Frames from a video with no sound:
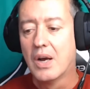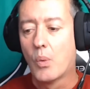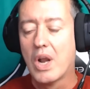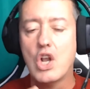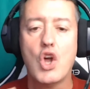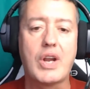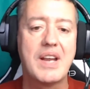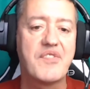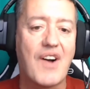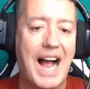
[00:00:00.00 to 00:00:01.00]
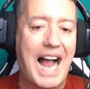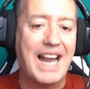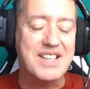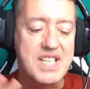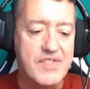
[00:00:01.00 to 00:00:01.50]
We're looking for
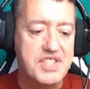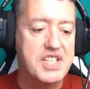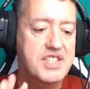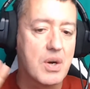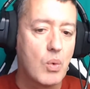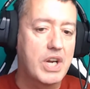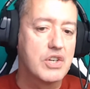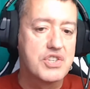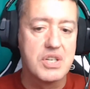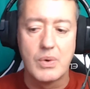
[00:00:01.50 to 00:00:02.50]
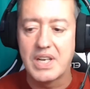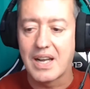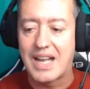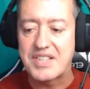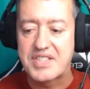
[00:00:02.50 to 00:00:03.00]
activities that we can do in the
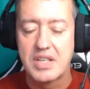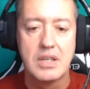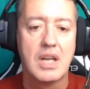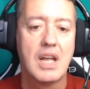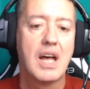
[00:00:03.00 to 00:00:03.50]
lesson.